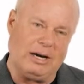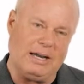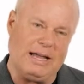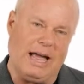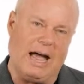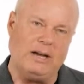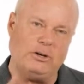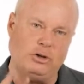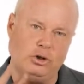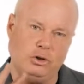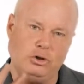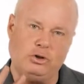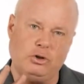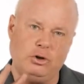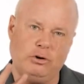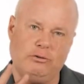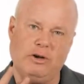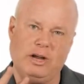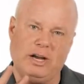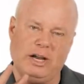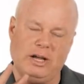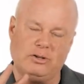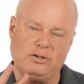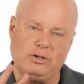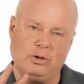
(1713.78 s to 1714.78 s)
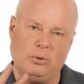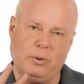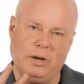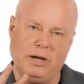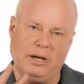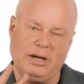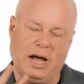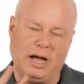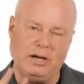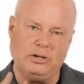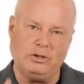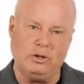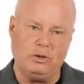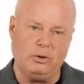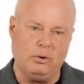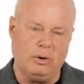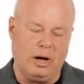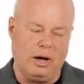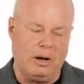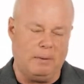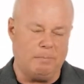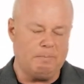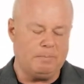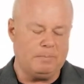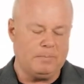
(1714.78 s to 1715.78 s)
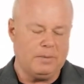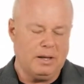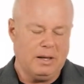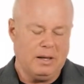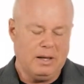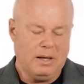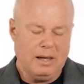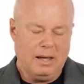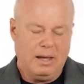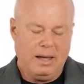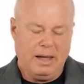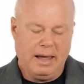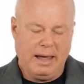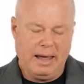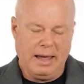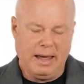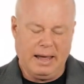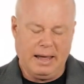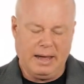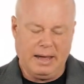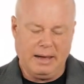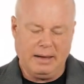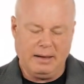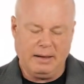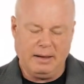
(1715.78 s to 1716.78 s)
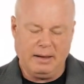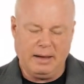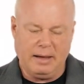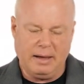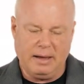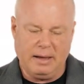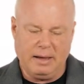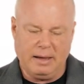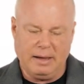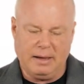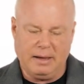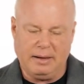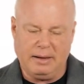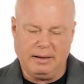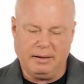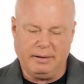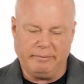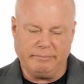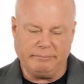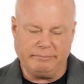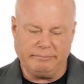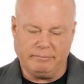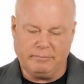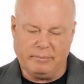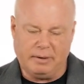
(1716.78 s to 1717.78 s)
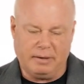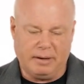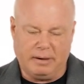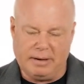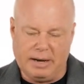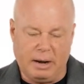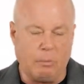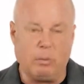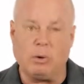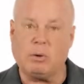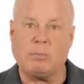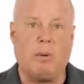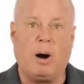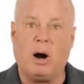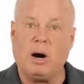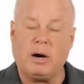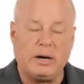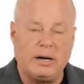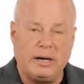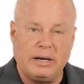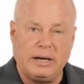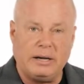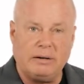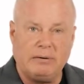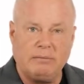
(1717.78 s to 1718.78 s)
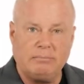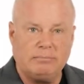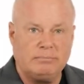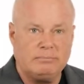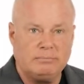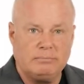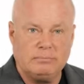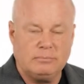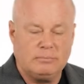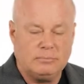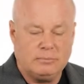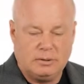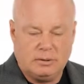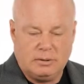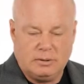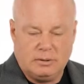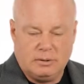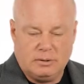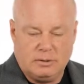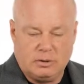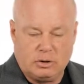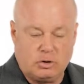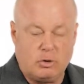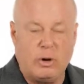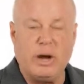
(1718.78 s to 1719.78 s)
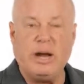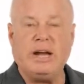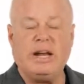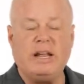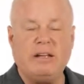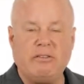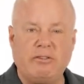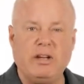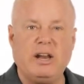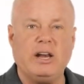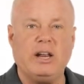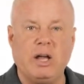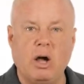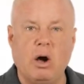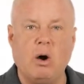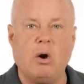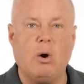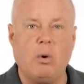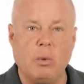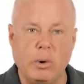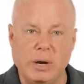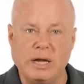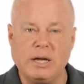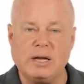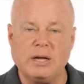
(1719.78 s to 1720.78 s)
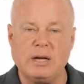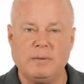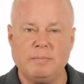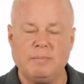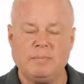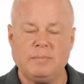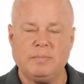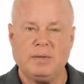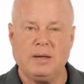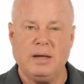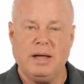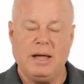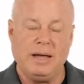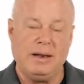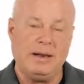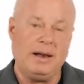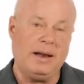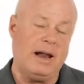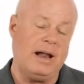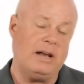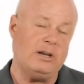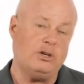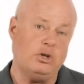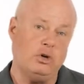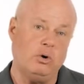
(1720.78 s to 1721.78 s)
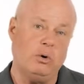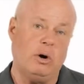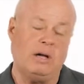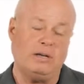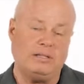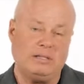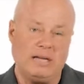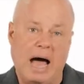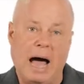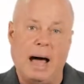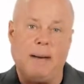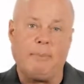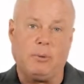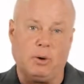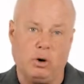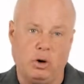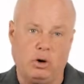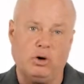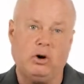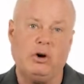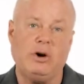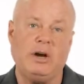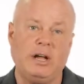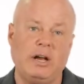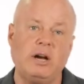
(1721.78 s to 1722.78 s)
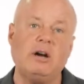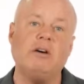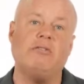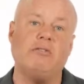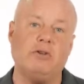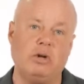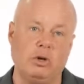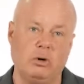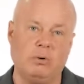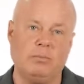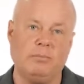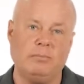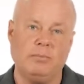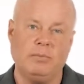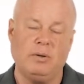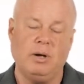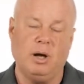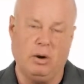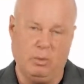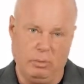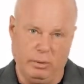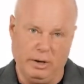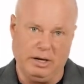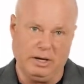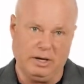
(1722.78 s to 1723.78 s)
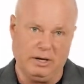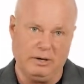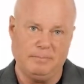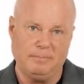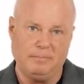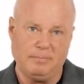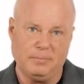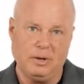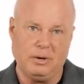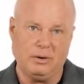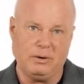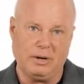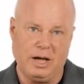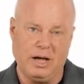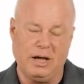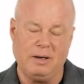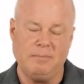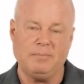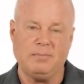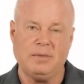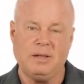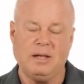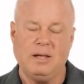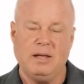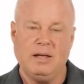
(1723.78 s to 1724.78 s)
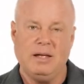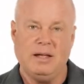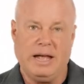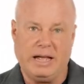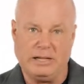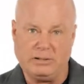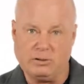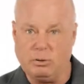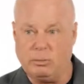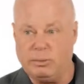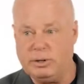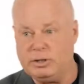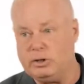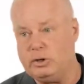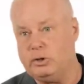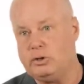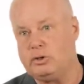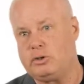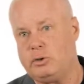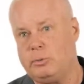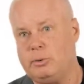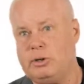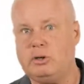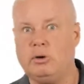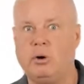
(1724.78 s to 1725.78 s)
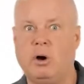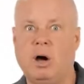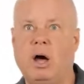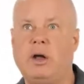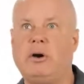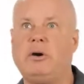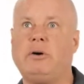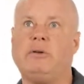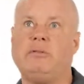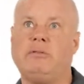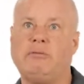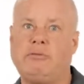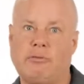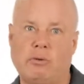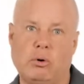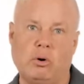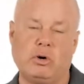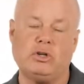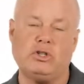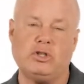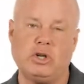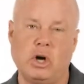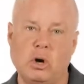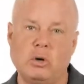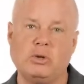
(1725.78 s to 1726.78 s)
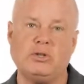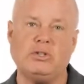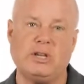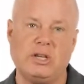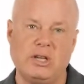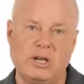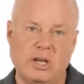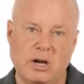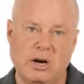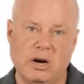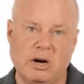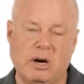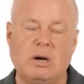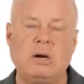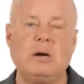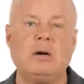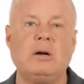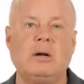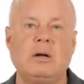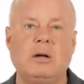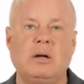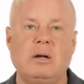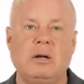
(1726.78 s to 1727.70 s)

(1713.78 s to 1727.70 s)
I do 2 videos a week. I do a network marketing training video a week, and then I do a top earner interview a week. Okay, that's what we do. So we do 104 shows a year.